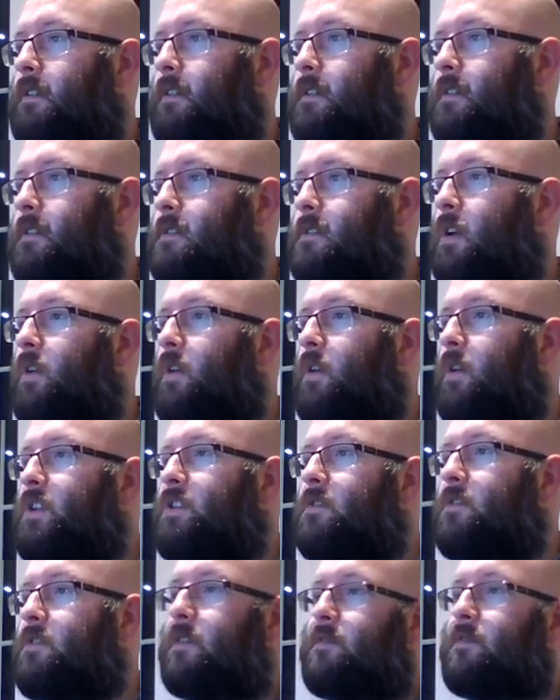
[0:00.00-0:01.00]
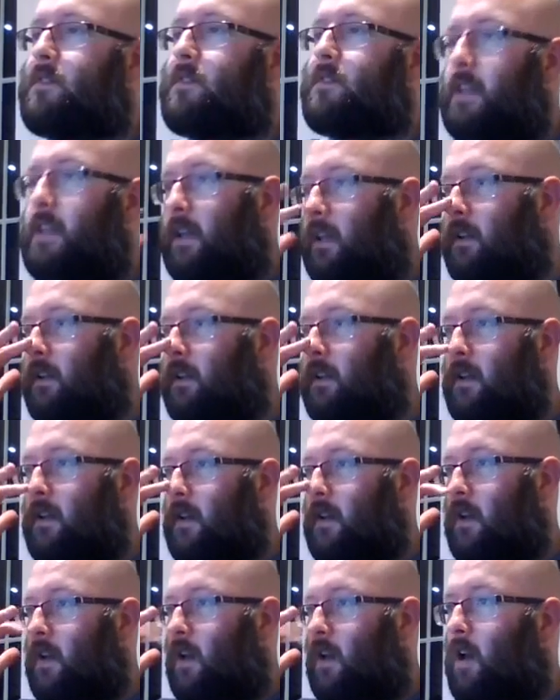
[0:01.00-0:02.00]
So, question 15.
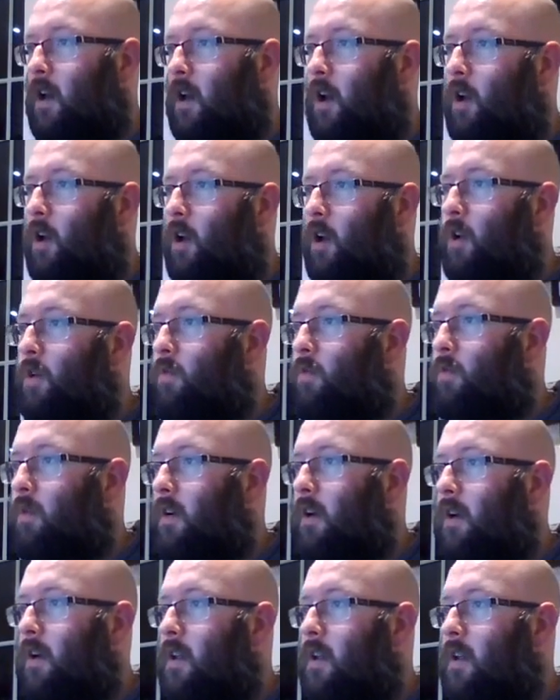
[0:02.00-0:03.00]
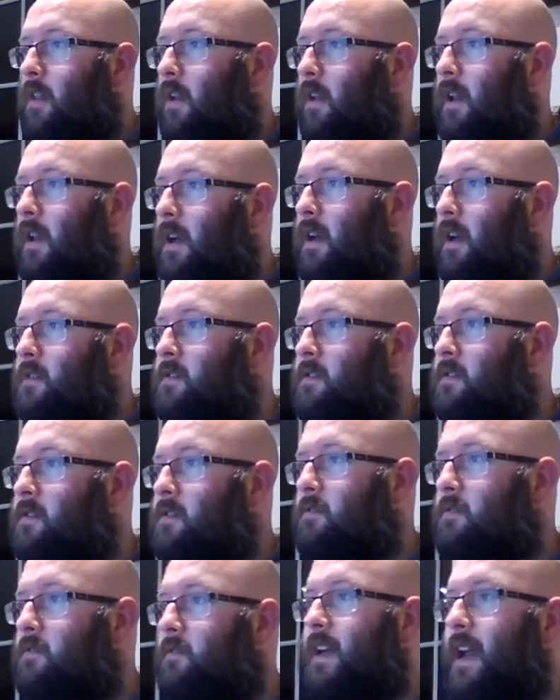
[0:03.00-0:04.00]
Who were the last
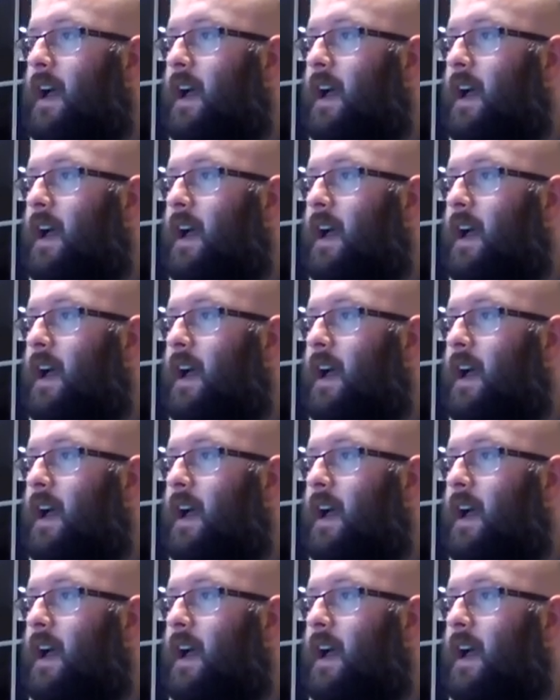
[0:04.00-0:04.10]
3